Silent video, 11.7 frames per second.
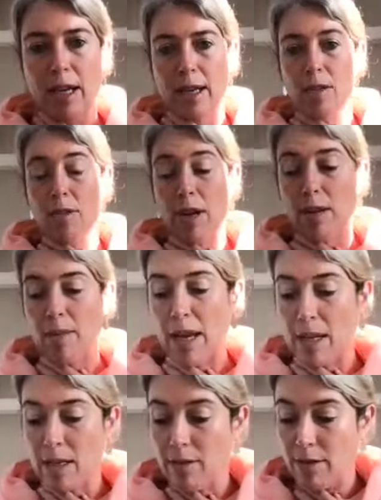it can really make
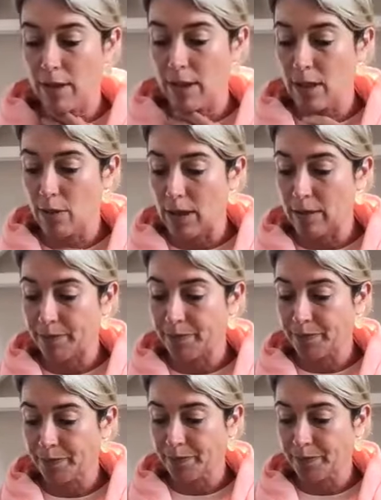a difference as well.